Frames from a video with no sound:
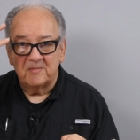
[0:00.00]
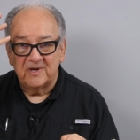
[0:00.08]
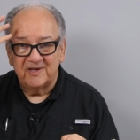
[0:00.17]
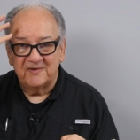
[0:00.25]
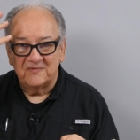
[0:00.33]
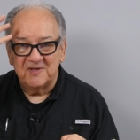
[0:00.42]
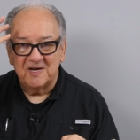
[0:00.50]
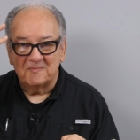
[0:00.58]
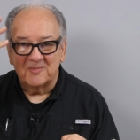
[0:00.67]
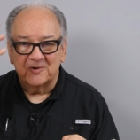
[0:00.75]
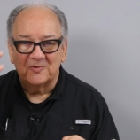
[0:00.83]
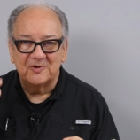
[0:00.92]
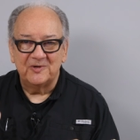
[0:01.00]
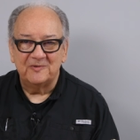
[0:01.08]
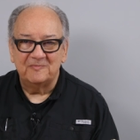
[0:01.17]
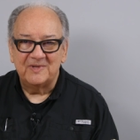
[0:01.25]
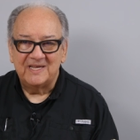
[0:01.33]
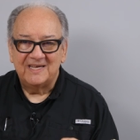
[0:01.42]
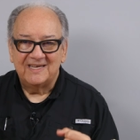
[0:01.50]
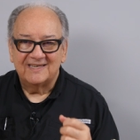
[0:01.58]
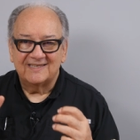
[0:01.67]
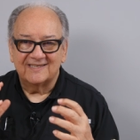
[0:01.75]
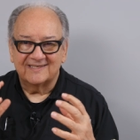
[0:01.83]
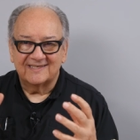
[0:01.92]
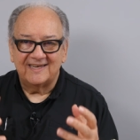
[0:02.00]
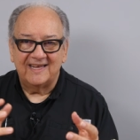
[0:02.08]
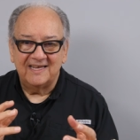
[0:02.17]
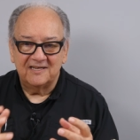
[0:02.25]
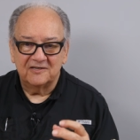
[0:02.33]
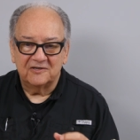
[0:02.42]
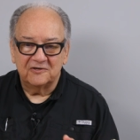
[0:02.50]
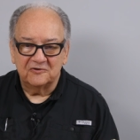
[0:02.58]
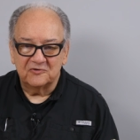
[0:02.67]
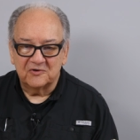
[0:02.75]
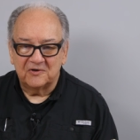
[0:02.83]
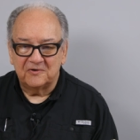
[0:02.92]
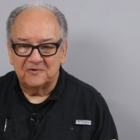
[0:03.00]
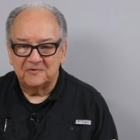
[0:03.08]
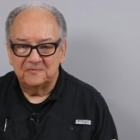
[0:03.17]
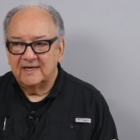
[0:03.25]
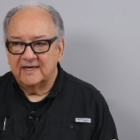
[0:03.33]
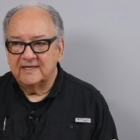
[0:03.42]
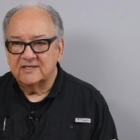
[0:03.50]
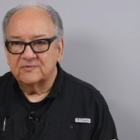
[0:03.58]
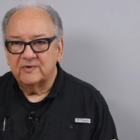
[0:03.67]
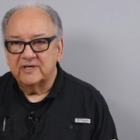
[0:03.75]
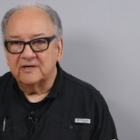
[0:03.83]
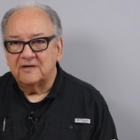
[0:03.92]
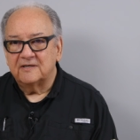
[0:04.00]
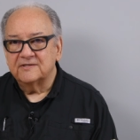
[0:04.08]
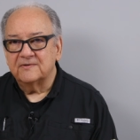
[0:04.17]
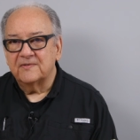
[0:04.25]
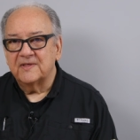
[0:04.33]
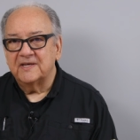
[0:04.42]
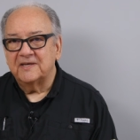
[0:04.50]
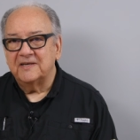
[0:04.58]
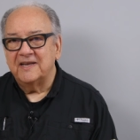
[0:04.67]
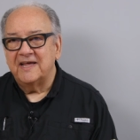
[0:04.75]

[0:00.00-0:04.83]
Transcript: a, of the upper room to stay in control. I guess we could also think, and